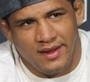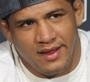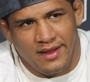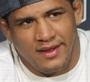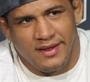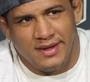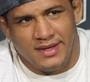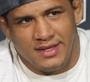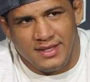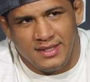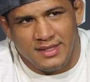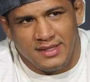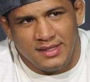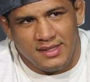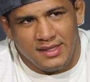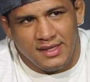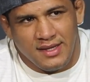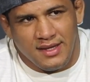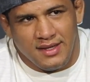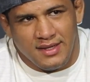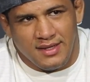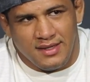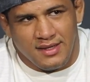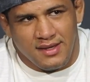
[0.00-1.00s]
What's it like to
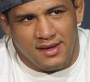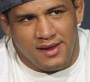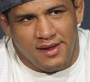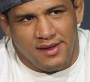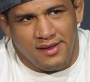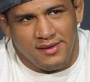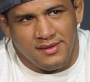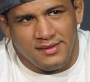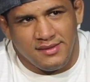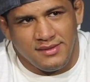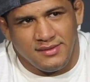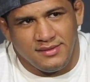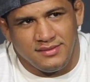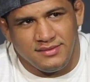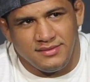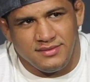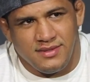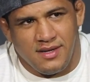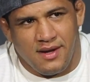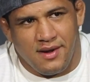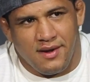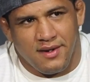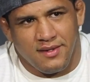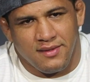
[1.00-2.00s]
have that kind of
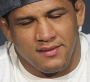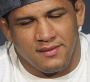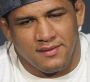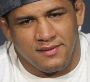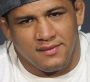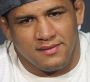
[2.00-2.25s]
respect from your